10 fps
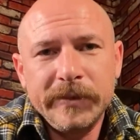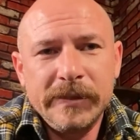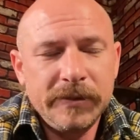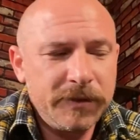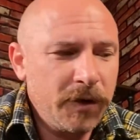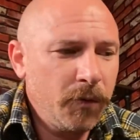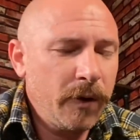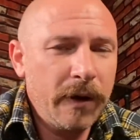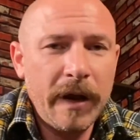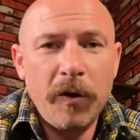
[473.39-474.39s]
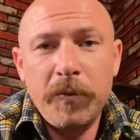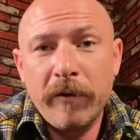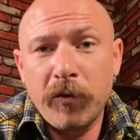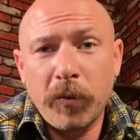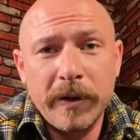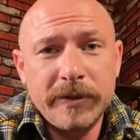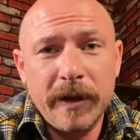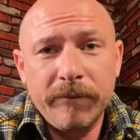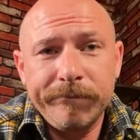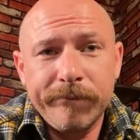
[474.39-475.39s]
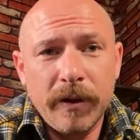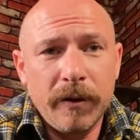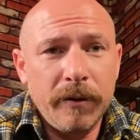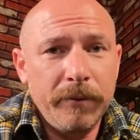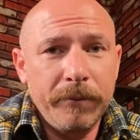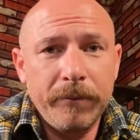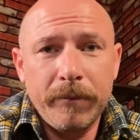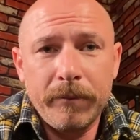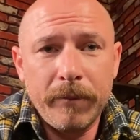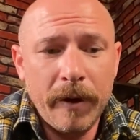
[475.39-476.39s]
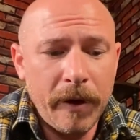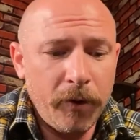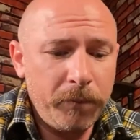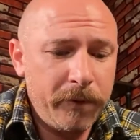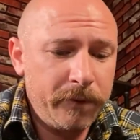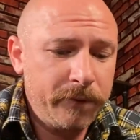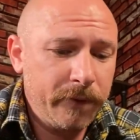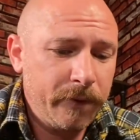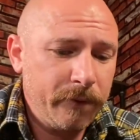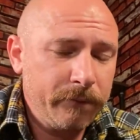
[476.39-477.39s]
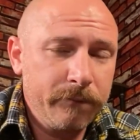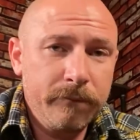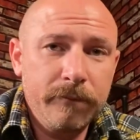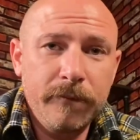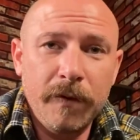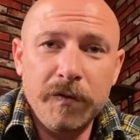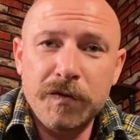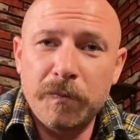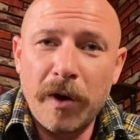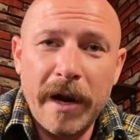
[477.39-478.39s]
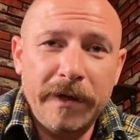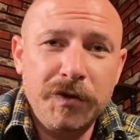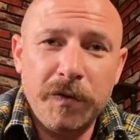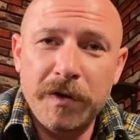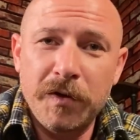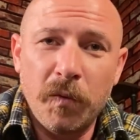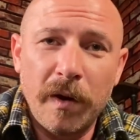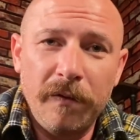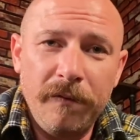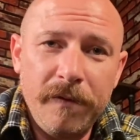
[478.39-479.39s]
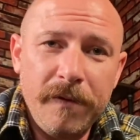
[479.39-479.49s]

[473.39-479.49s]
And so I hope you have a great day. I hope that your sobriety's treating you well,